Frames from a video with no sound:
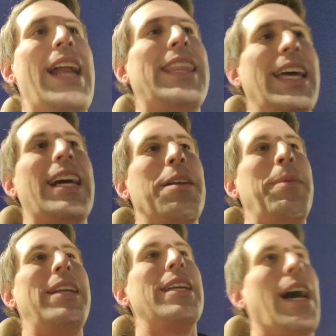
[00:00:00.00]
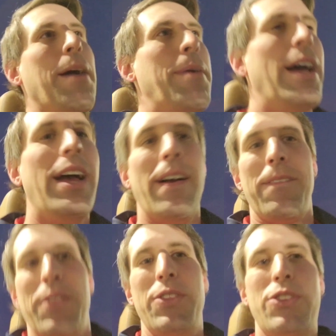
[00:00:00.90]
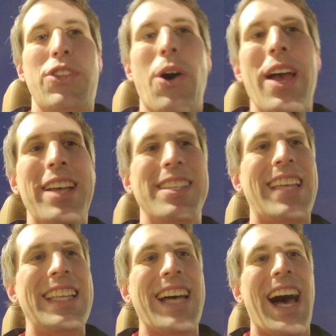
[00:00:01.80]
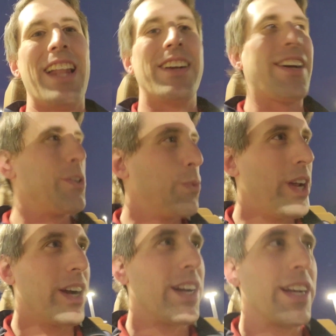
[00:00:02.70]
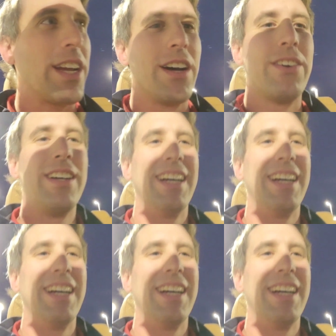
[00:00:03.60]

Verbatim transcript: anything in the meantime, don't hesitate to holler because we are gonna go